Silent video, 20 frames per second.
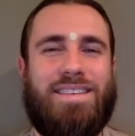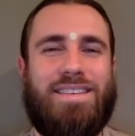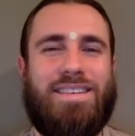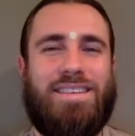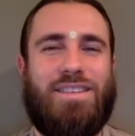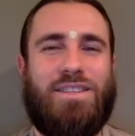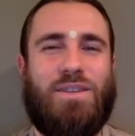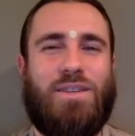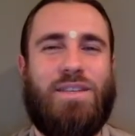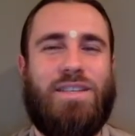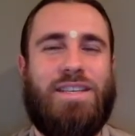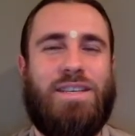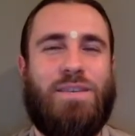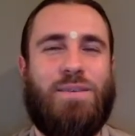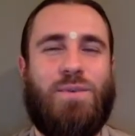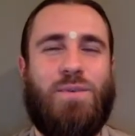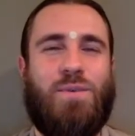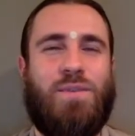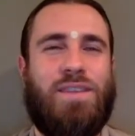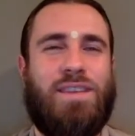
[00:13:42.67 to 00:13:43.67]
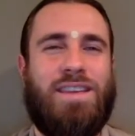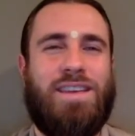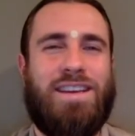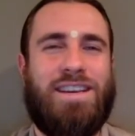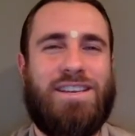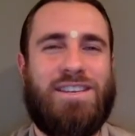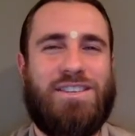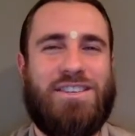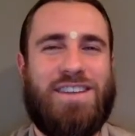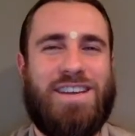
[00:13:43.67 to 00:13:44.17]
So it said all the
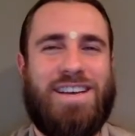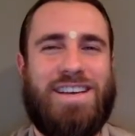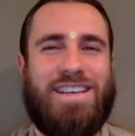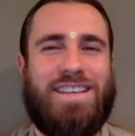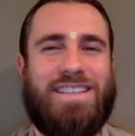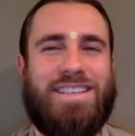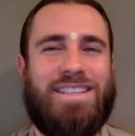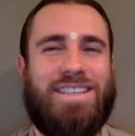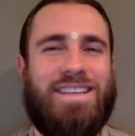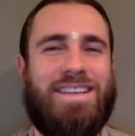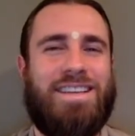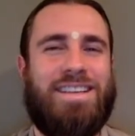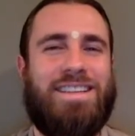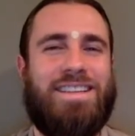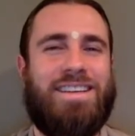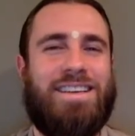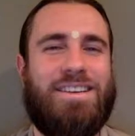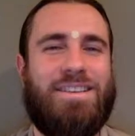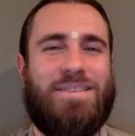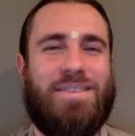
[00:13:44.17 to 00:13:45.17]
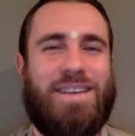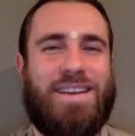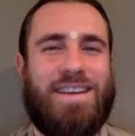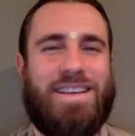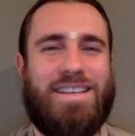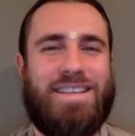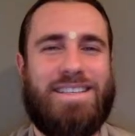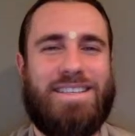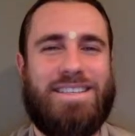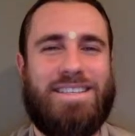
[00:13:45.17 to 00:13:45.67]
Yakshas, the
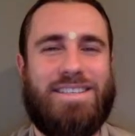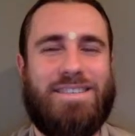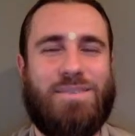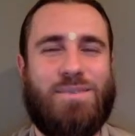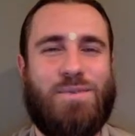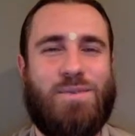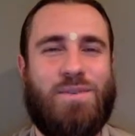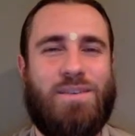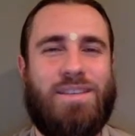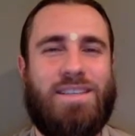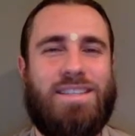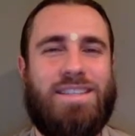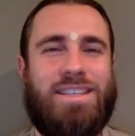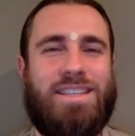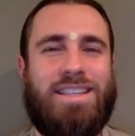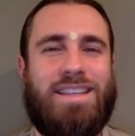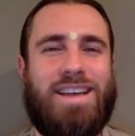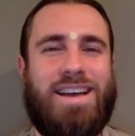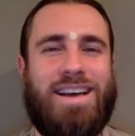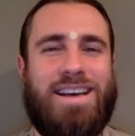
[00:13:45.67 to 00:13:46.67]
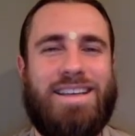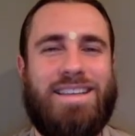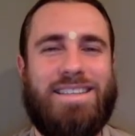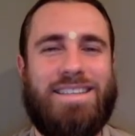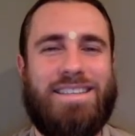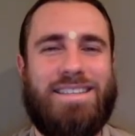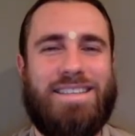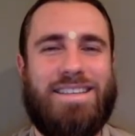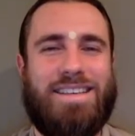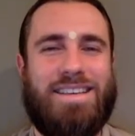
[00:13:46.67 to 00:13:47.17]
Gandharvas, all the
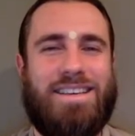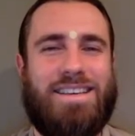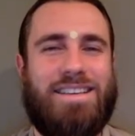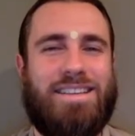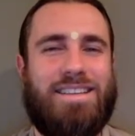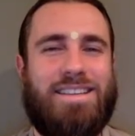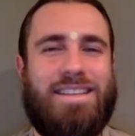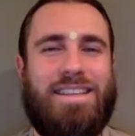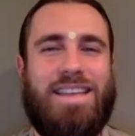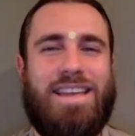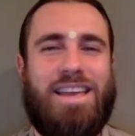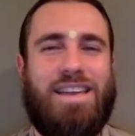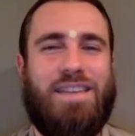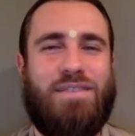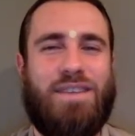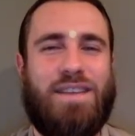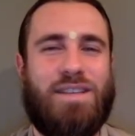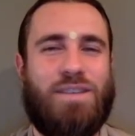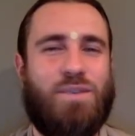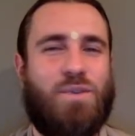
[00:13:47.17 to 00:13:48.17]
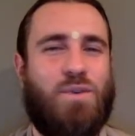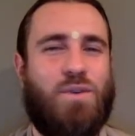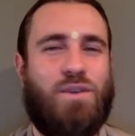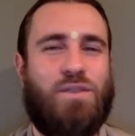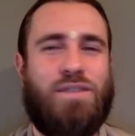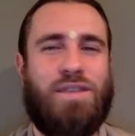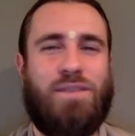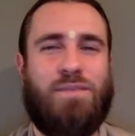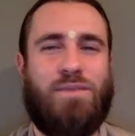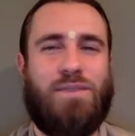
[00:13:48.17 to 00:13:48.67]
Siddhas, the Devas, all
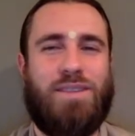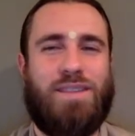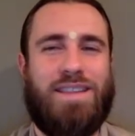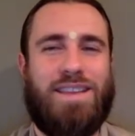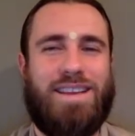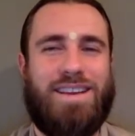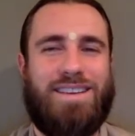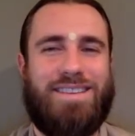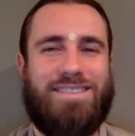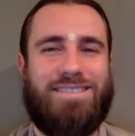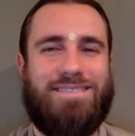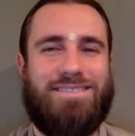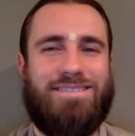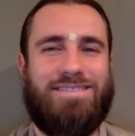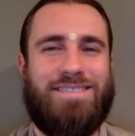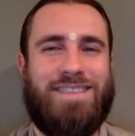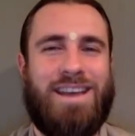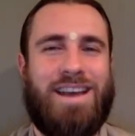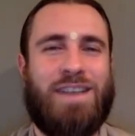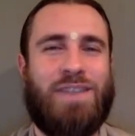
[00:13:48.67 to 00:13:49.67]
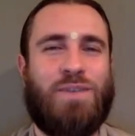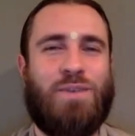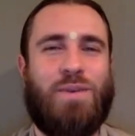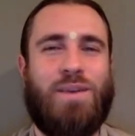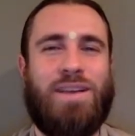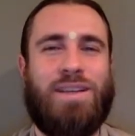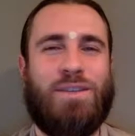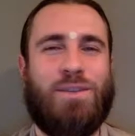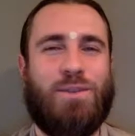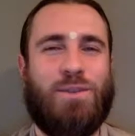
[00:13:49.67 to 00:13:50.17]
of them were there. The
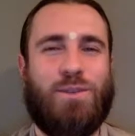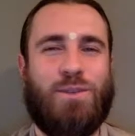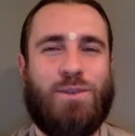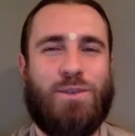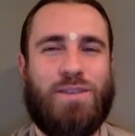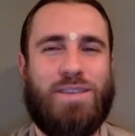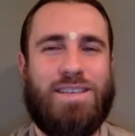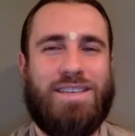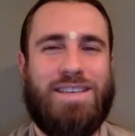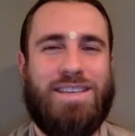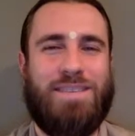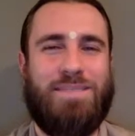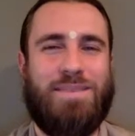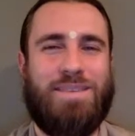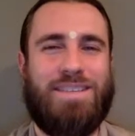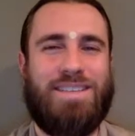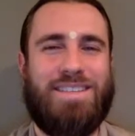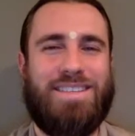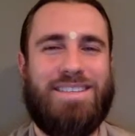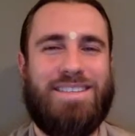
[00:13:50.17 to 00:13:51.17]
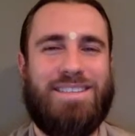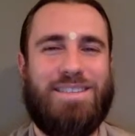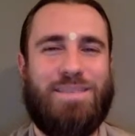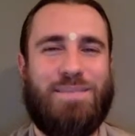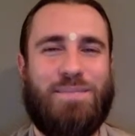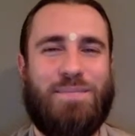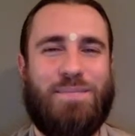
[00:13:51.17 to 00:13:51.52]
Asuras also, the demons.